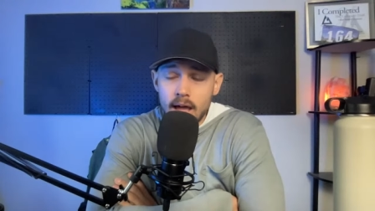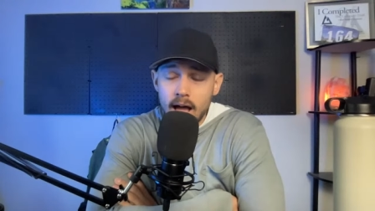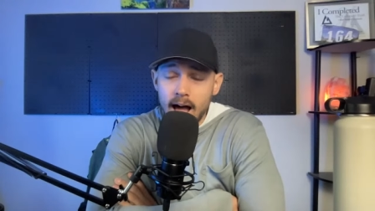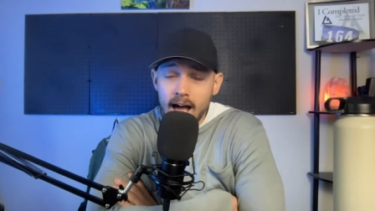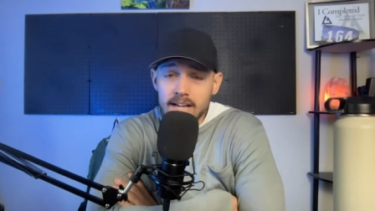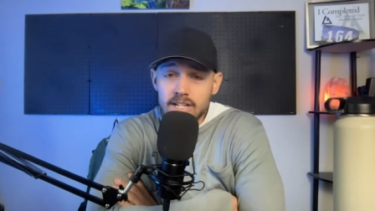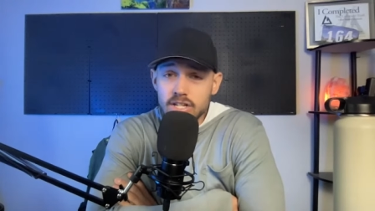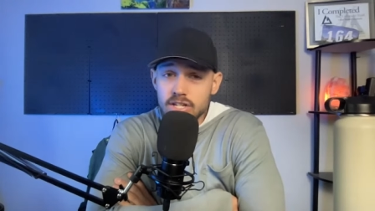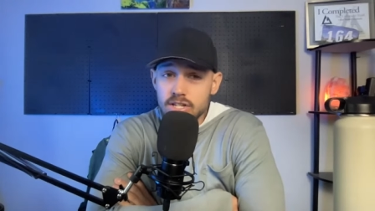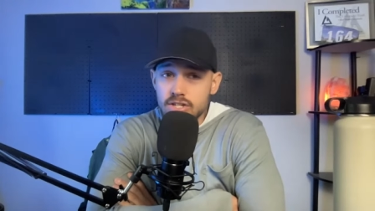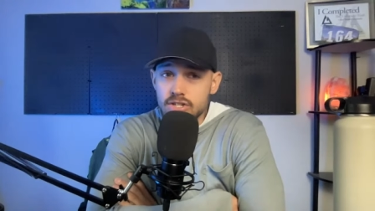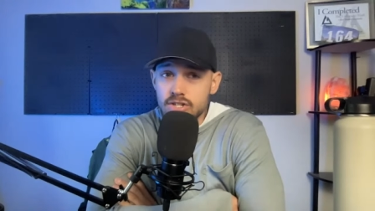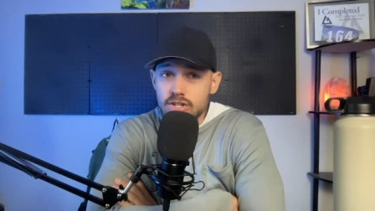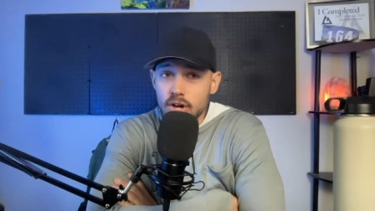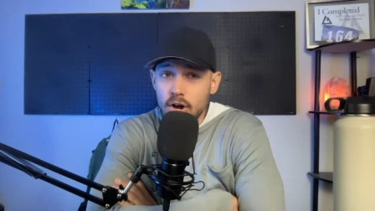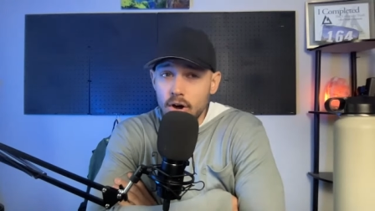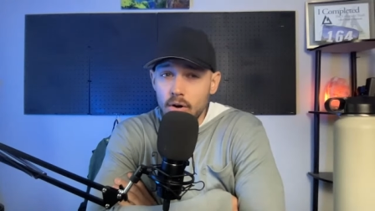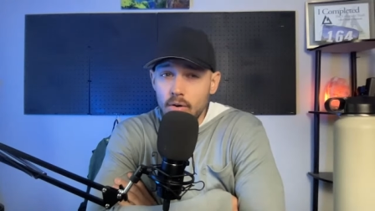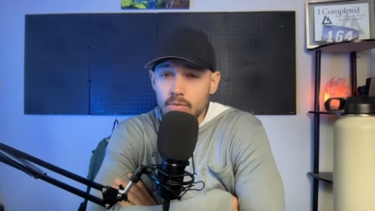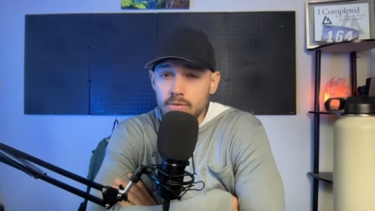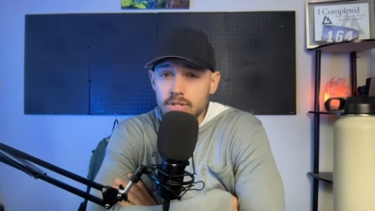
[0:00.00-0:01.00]
I just
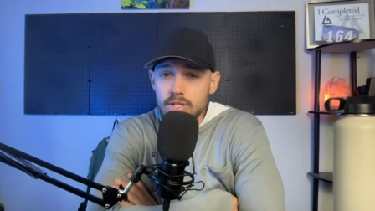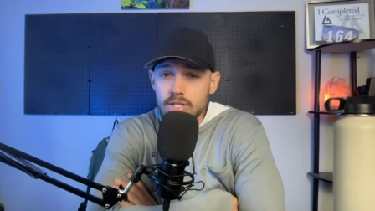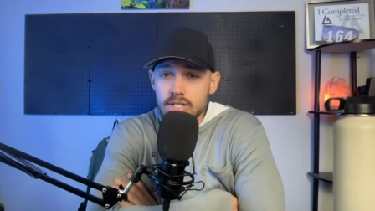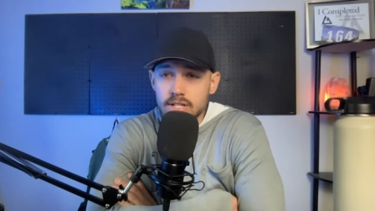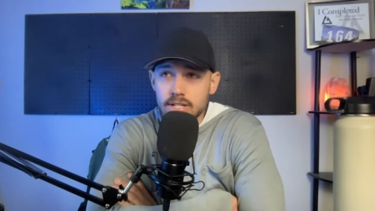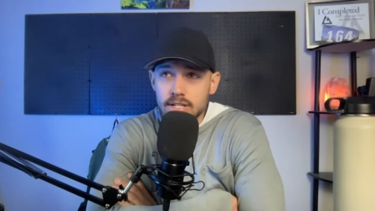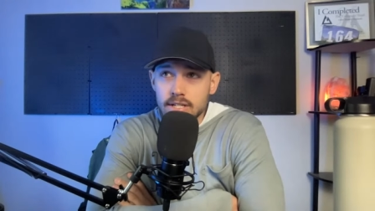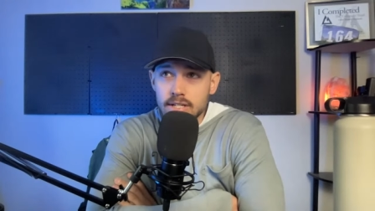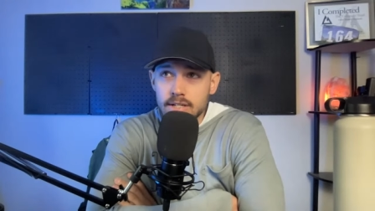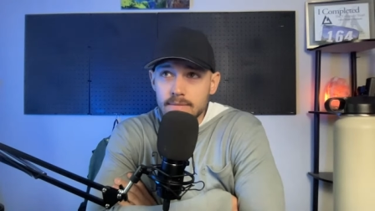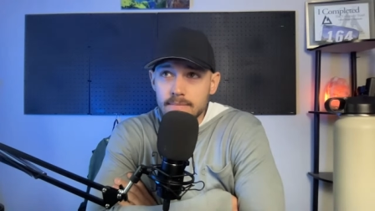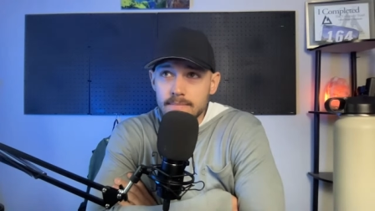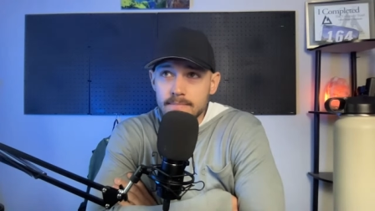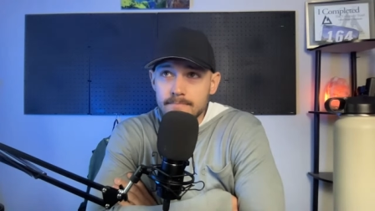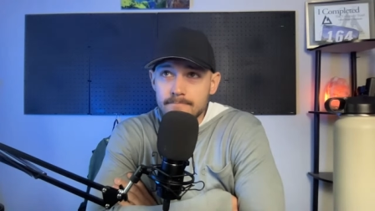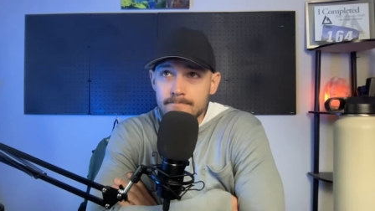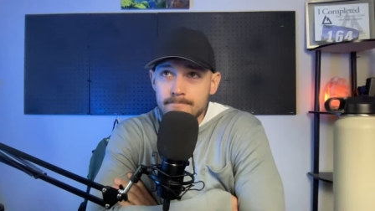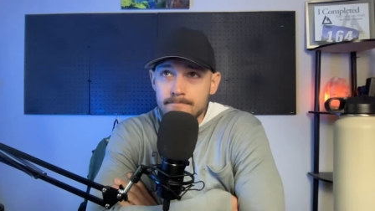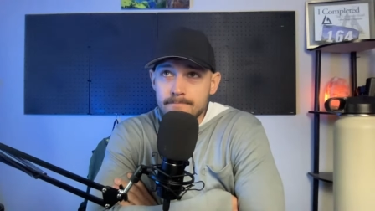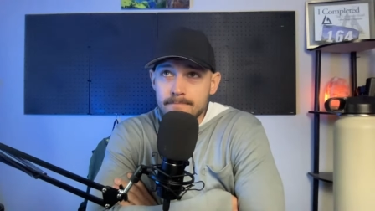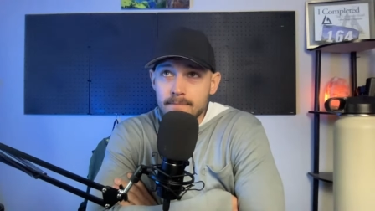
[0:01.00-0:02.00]
don't
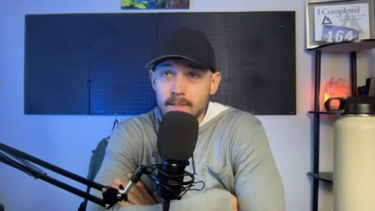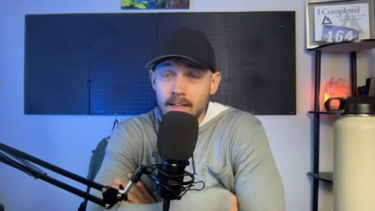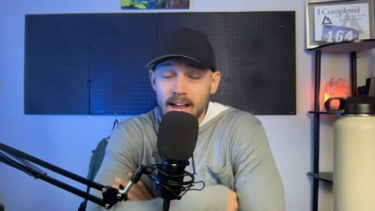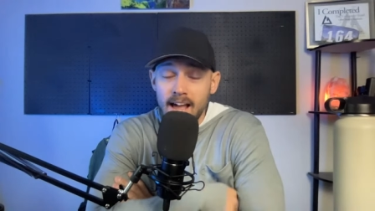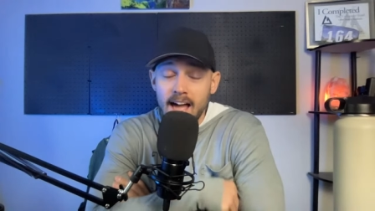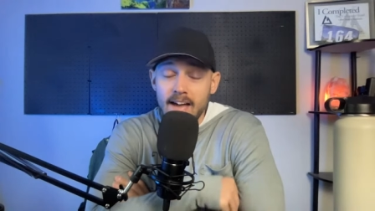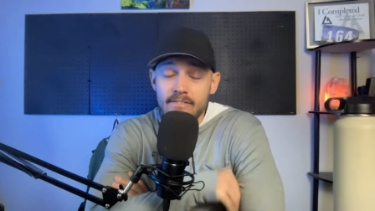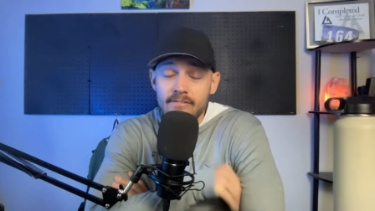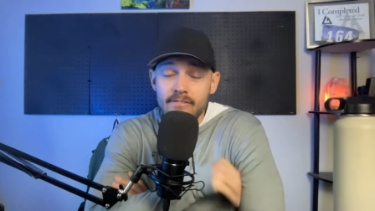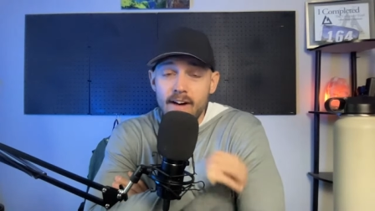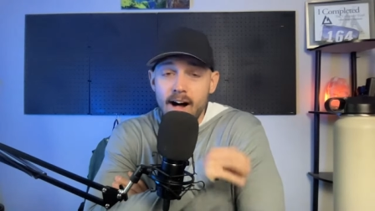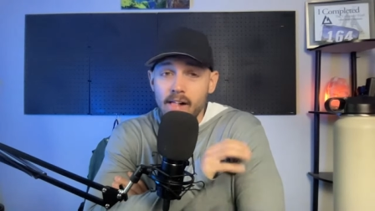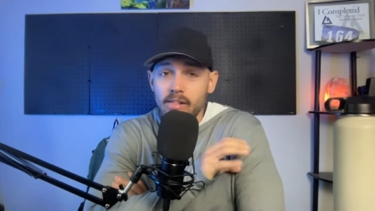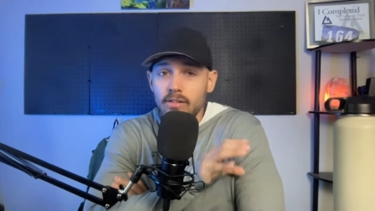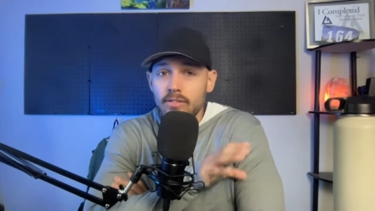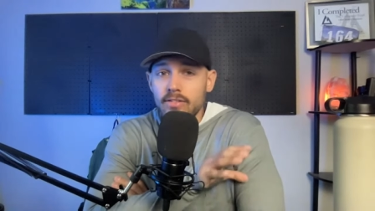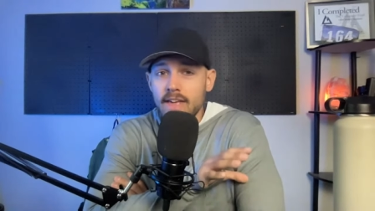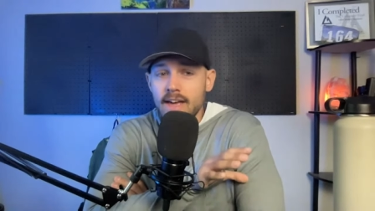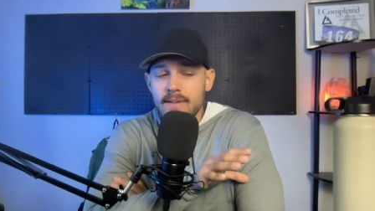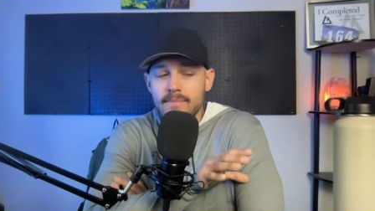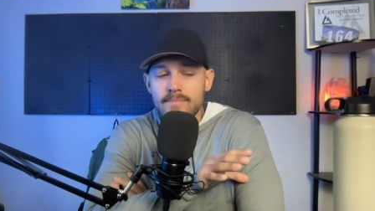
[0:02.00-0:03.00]
like I
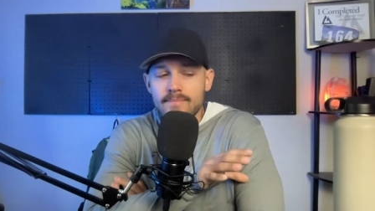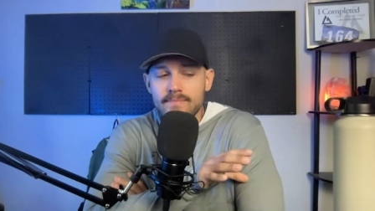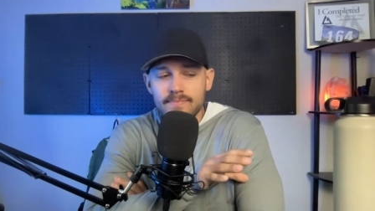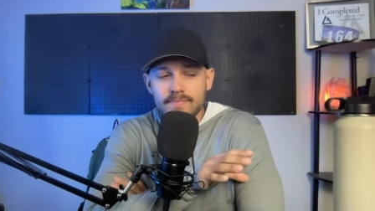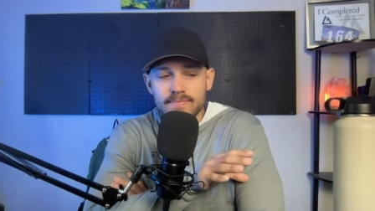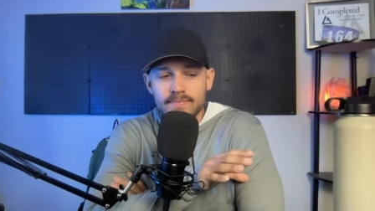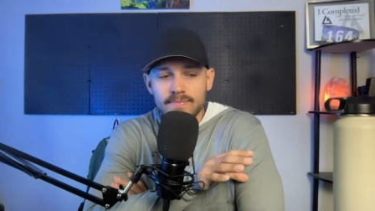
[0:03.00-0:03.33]
follow them